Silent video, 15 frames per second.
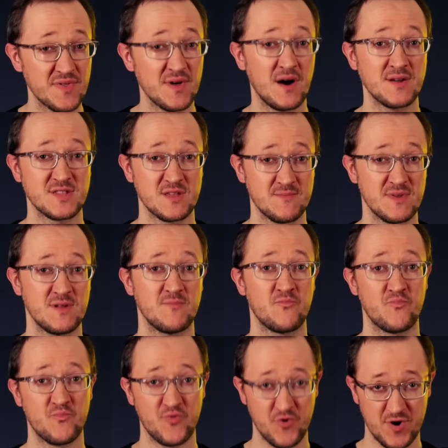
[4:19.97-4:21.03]
thought to be
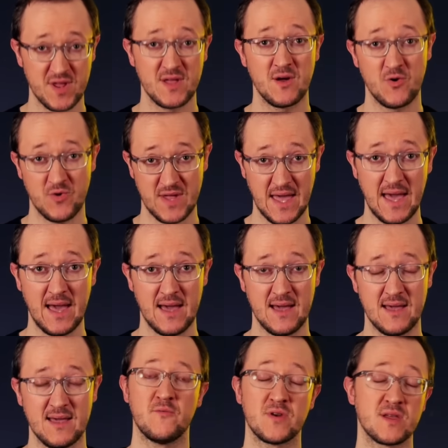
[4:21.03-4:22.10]
pretty okay.
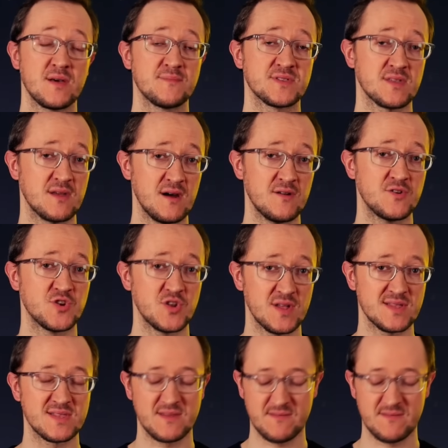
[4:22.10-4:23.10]
When it comes to colors, you get